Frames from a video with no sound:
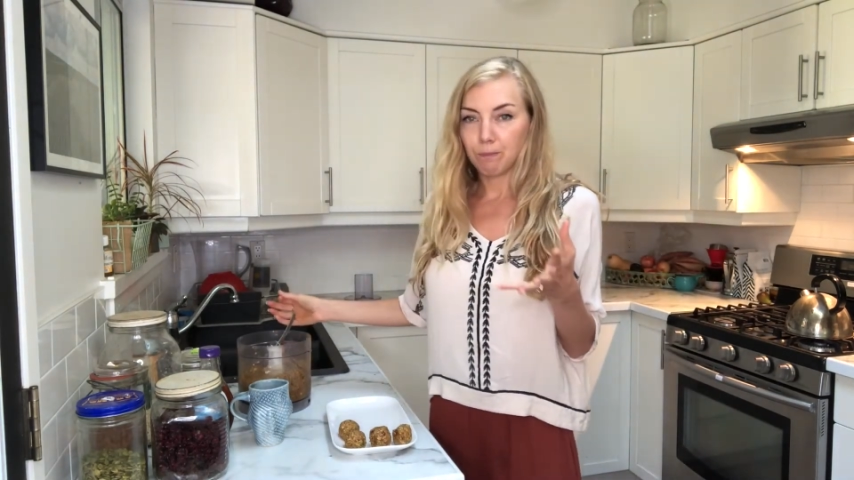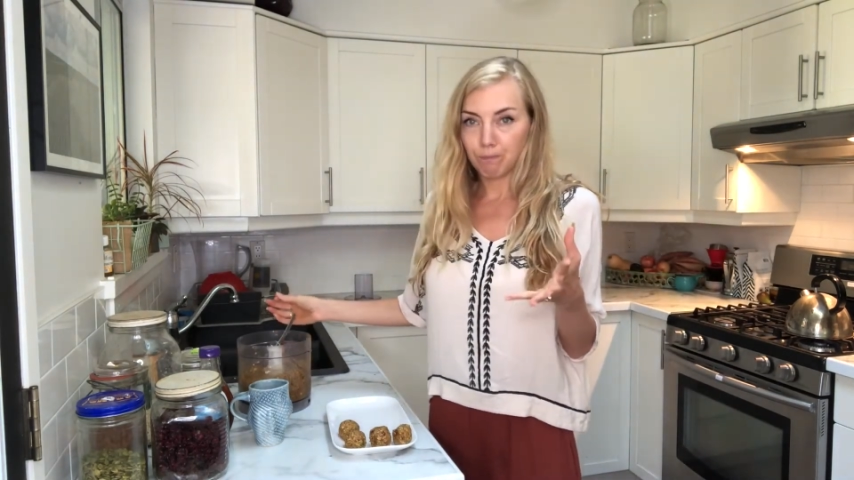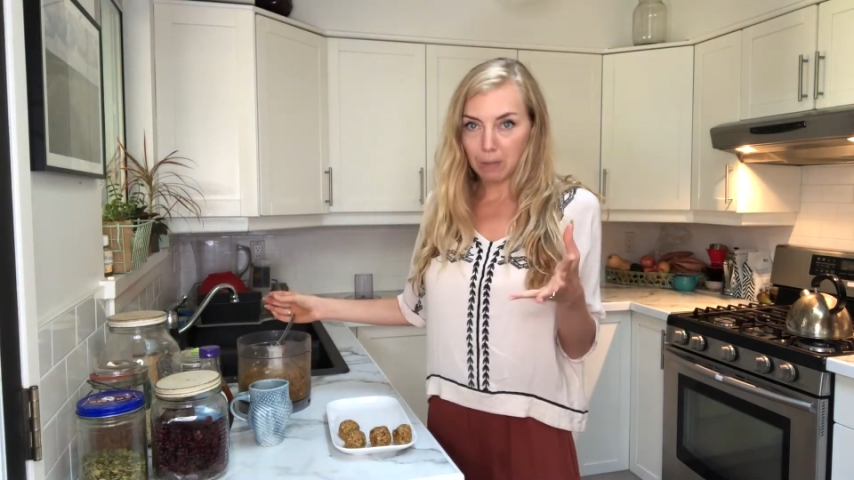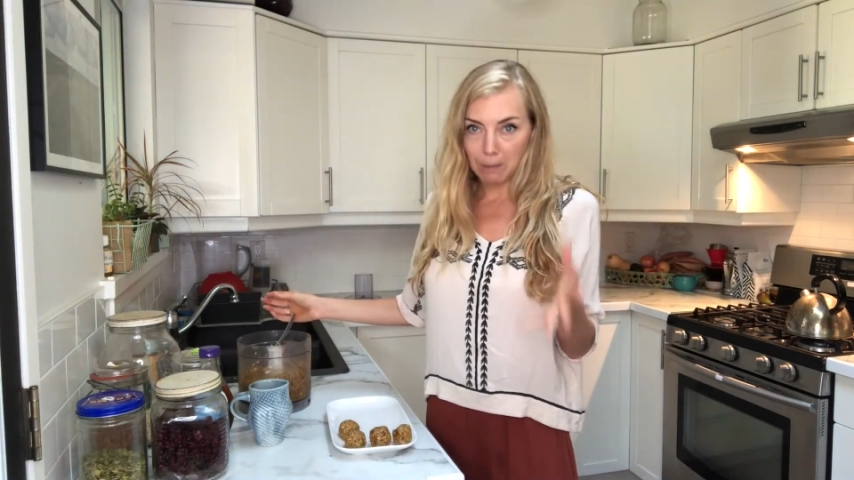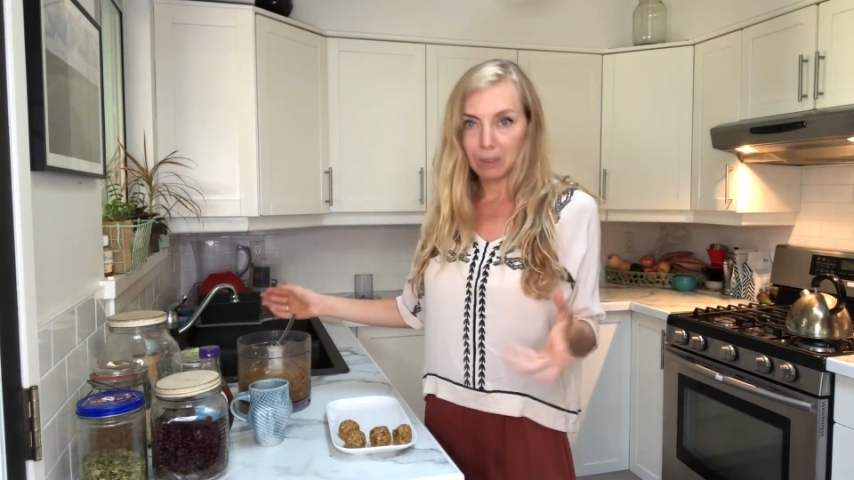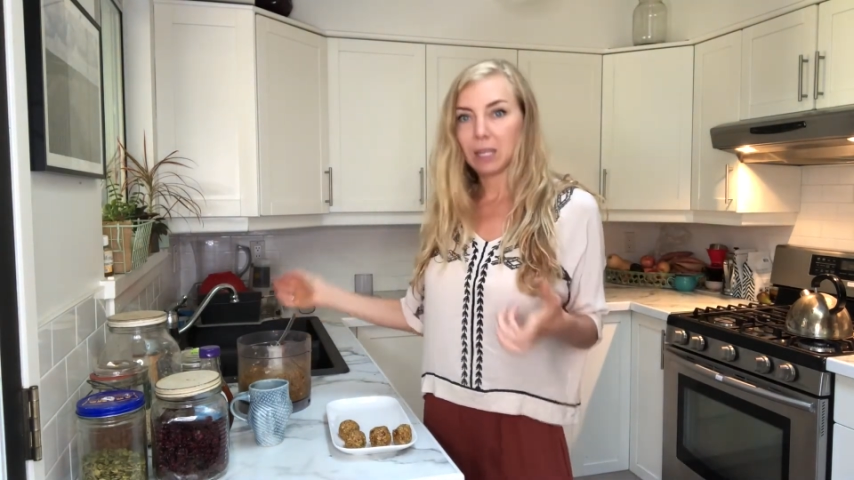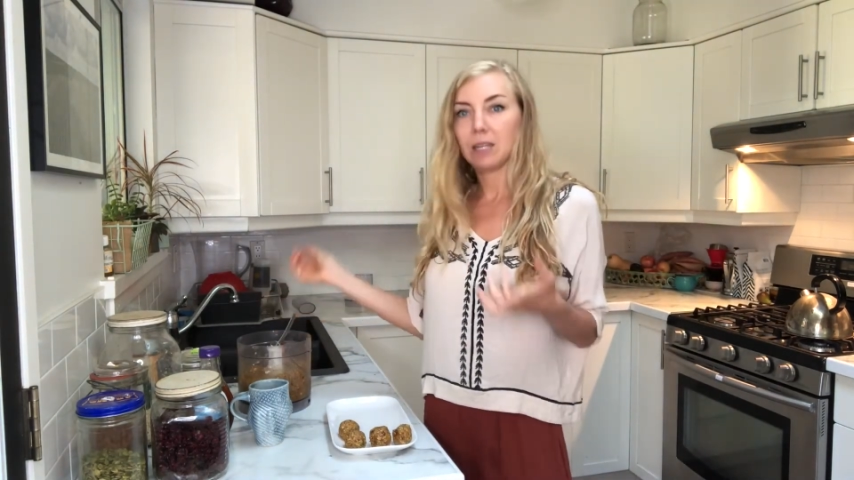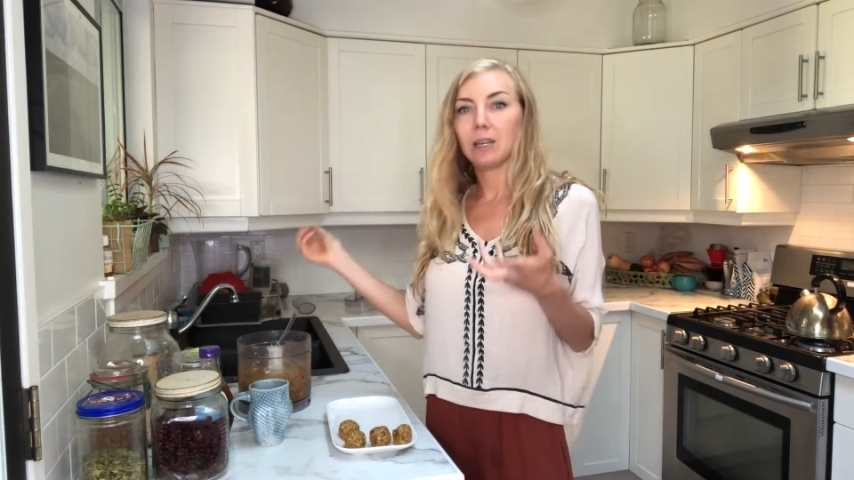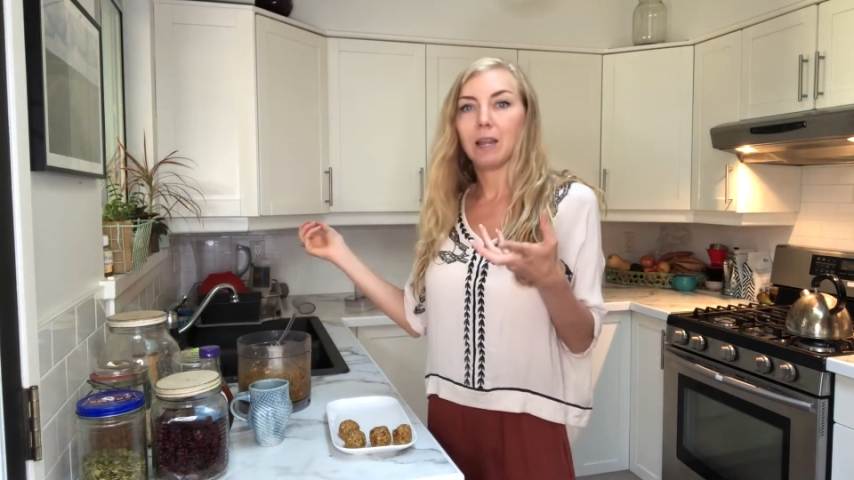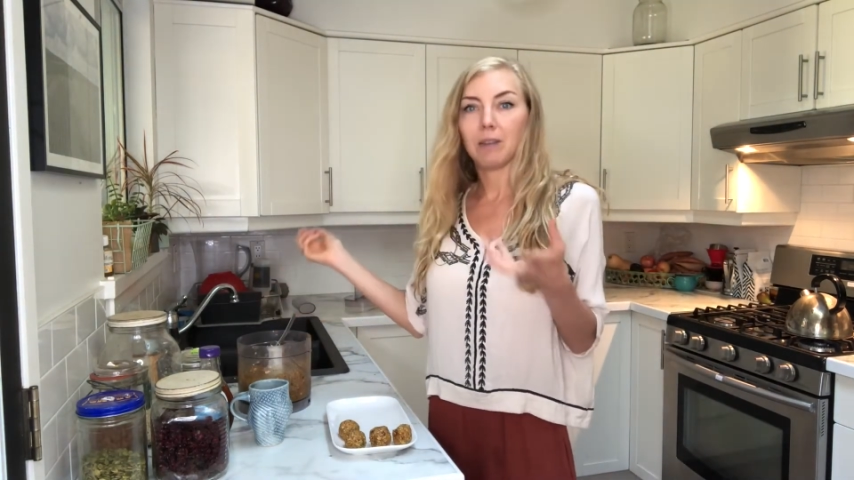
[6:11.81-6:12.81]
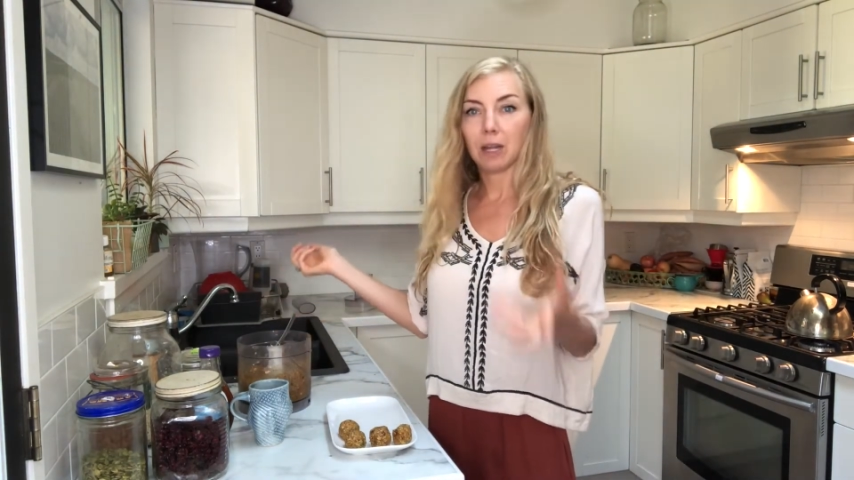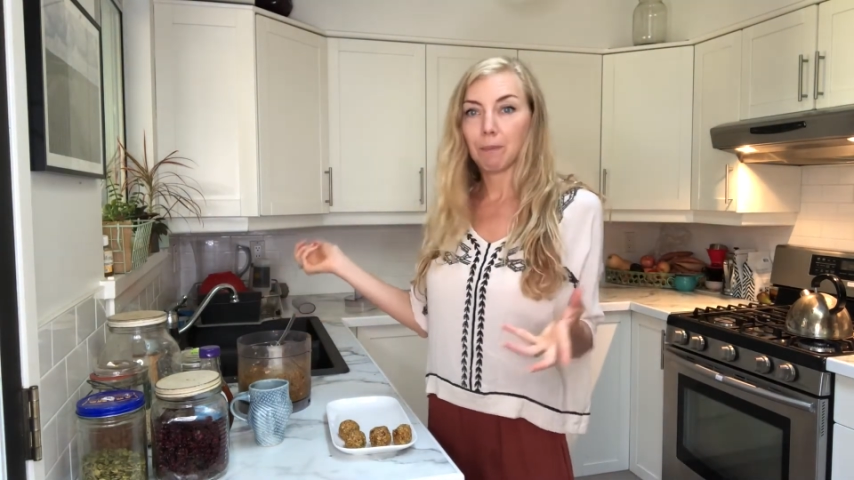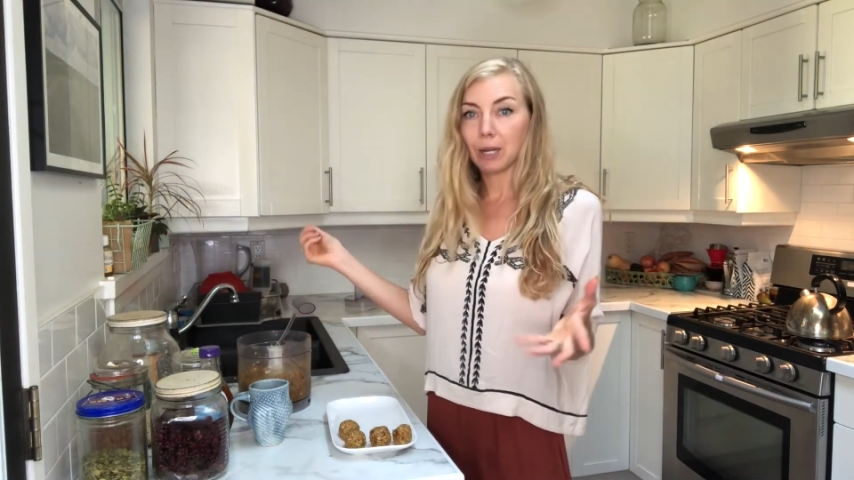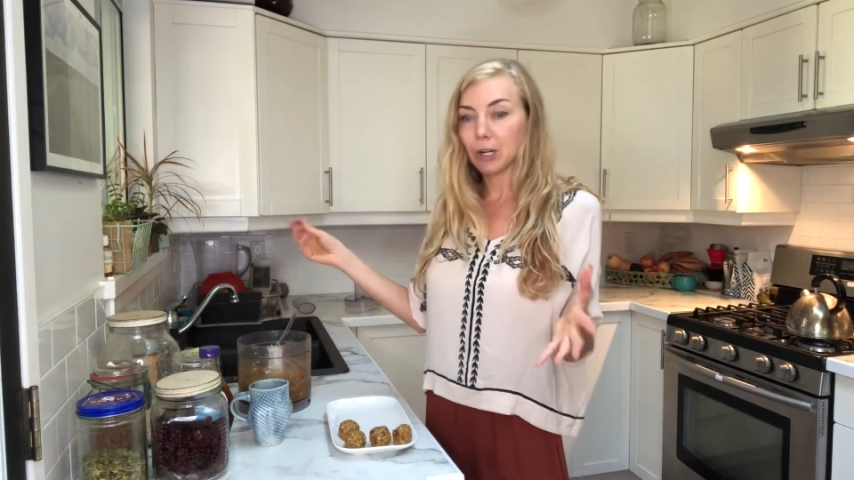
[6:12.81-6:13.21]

pumpkin and the nut butter,